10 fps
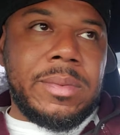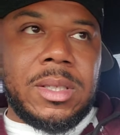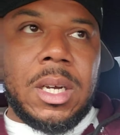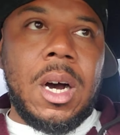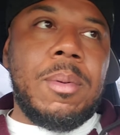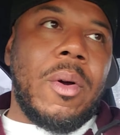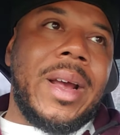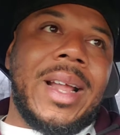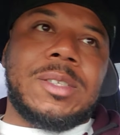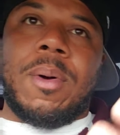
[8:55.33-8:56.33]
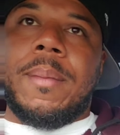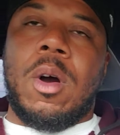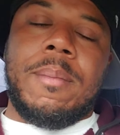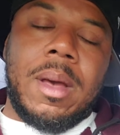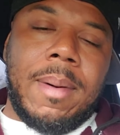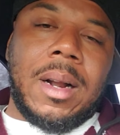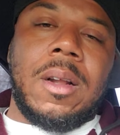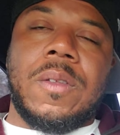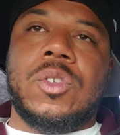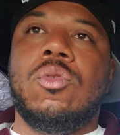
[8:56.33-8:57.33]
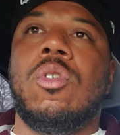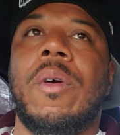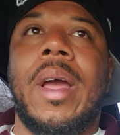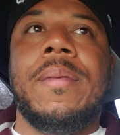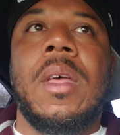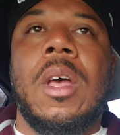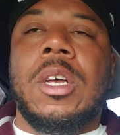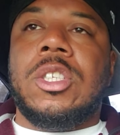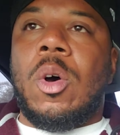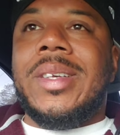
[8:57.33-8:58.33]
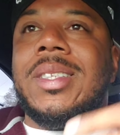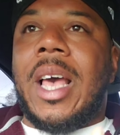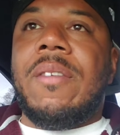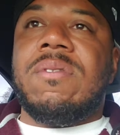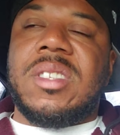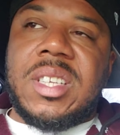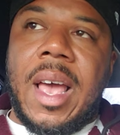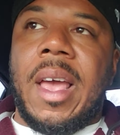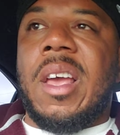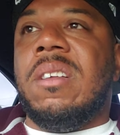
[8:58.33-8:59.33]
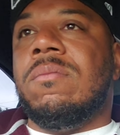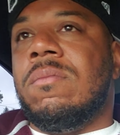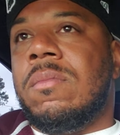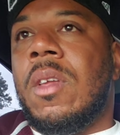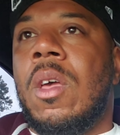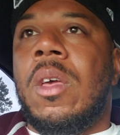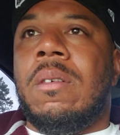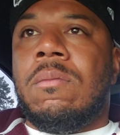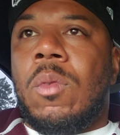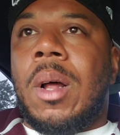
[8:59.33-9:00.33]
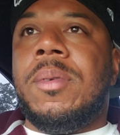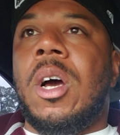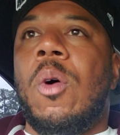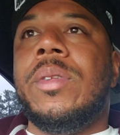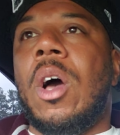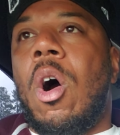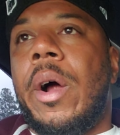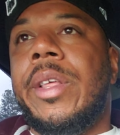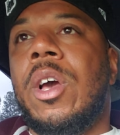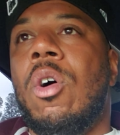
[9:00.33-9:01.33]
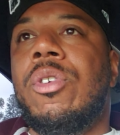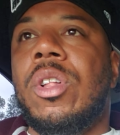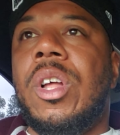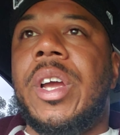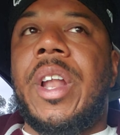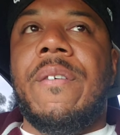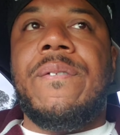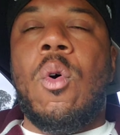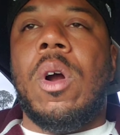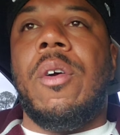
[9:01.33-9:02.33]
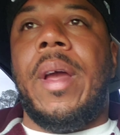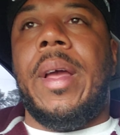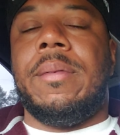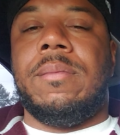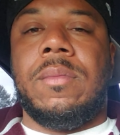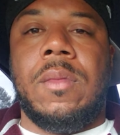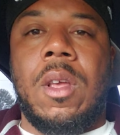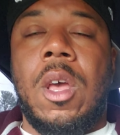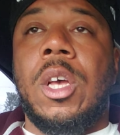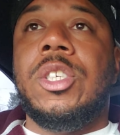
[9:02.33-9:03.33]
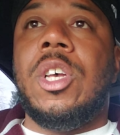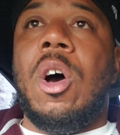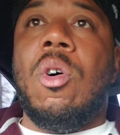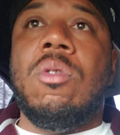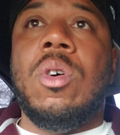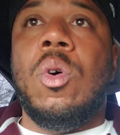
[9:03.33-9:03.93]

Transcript: to upgrade. That's probably going to be about another $2,000. So it's safe to say, when I'm done with the audio, you're looking at $4,000. So